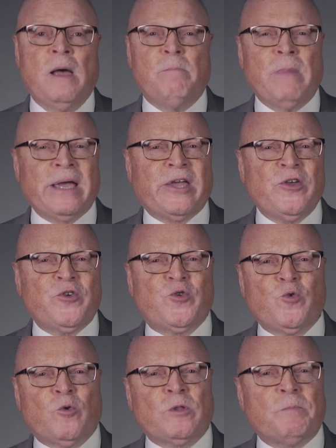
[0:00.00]
making
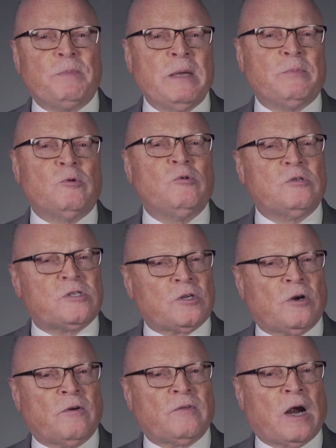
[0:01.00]
sure the people who
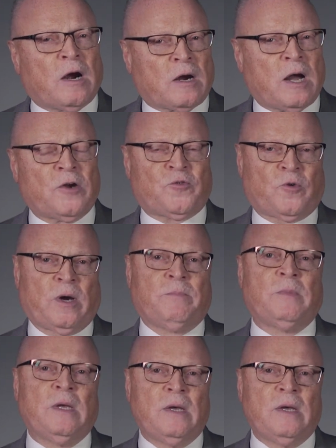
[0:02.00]
served our country